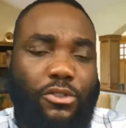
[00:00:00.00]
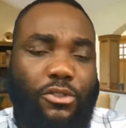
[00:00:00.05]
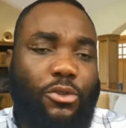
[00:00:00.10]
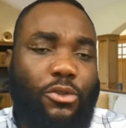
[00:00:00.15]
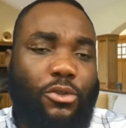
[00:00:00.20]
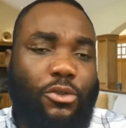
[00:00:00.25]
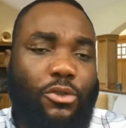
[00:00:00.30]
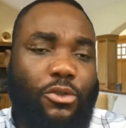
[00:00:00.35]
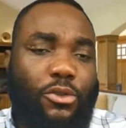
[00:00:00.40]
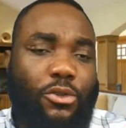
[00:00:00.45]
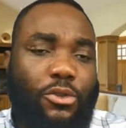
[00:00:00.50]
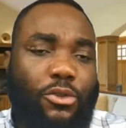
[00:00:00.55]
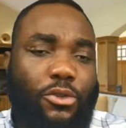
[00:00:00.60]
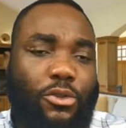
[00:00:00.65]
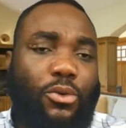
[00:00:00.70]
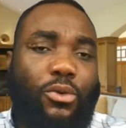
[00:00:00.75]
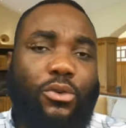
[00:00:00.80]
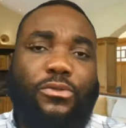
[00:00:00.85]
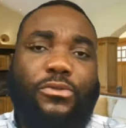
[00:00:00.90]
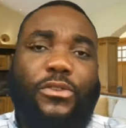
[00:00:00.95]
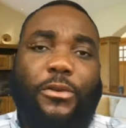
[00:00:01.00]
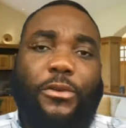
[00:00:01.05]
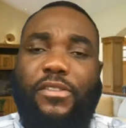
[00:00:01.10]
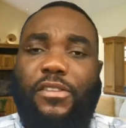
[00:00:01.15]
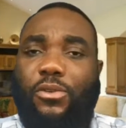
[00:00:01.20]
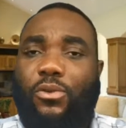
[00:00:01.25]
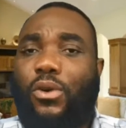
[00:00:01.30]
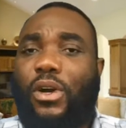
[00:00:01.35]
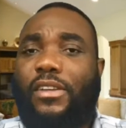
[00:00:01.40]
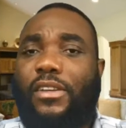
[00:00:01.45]
you who's very busy,
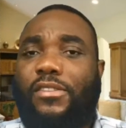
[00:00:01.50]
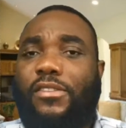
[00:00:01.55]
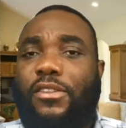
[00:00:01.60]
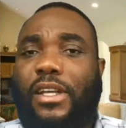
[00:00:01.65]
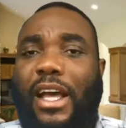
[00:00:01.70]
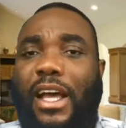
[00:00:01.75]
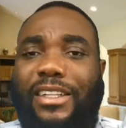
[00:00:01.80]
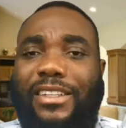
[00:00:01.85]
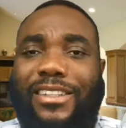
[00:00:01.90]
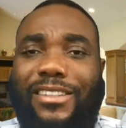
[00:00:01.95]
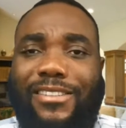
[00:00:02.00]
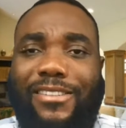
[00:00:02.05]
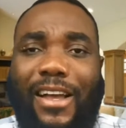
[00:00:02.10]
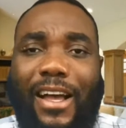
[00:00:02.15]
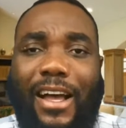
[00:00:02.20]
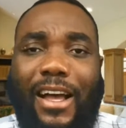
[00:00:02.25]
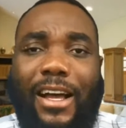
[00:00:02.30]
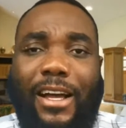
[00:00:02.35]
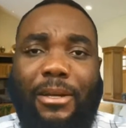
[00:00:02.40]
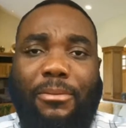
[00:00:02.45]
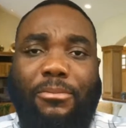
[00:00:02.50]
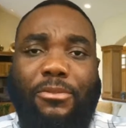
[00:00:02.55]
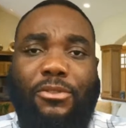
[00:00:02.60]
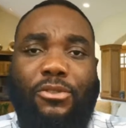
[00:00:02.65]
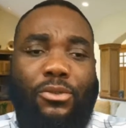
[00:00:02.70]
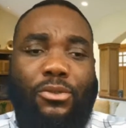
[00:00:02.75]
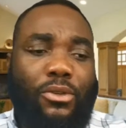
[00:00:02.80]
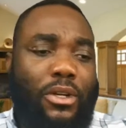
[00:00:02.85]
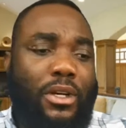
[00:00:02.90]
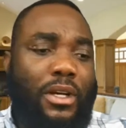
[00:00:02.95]
who has not had the time
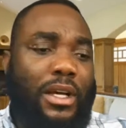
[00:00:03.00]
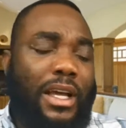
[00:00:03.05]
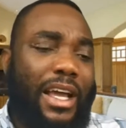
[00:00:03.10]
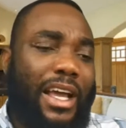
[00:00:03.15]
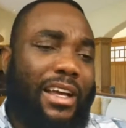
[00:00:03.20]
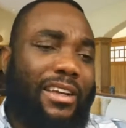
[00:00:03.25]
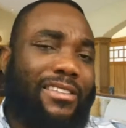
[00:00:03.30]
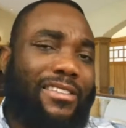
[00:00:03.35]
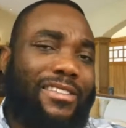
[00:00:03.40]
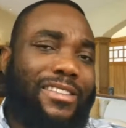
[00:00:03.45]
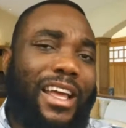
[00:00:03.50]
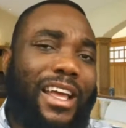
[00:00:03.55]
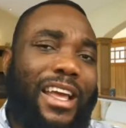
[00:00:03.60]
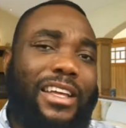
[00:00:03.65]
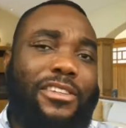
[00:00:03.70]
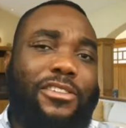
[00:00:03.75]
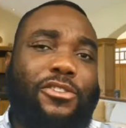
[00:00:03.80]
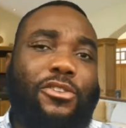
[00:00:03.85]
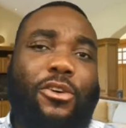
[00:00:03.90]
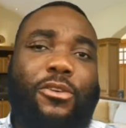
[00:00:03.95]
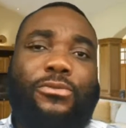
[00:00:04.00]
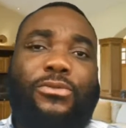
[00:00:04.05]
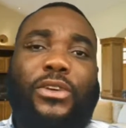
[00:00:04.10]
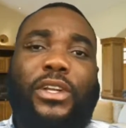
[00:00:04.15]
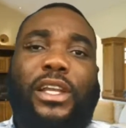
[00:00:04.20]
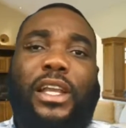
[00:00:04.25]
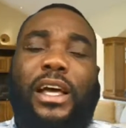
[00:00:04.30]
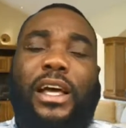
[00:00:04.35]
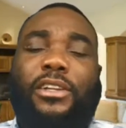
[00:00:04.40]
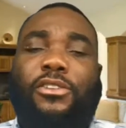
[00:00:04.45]
to extend your
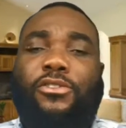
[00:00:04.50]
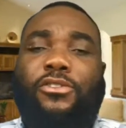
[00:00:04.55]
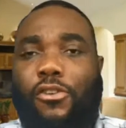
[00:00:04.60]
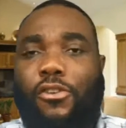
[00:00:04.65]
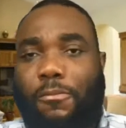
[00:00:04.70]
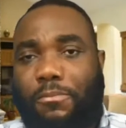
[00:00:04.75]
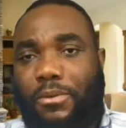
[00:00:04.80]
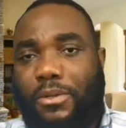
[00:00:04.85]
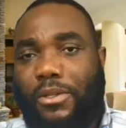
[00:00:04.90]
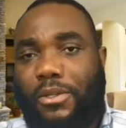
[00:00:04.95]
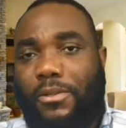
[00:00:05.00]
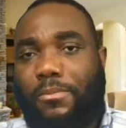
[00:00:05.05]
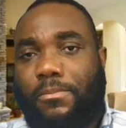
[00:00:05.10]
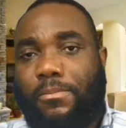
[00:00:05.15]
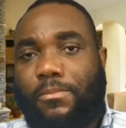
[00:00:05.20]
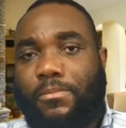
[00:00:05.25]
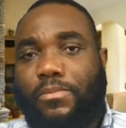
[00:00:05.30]
philanthropy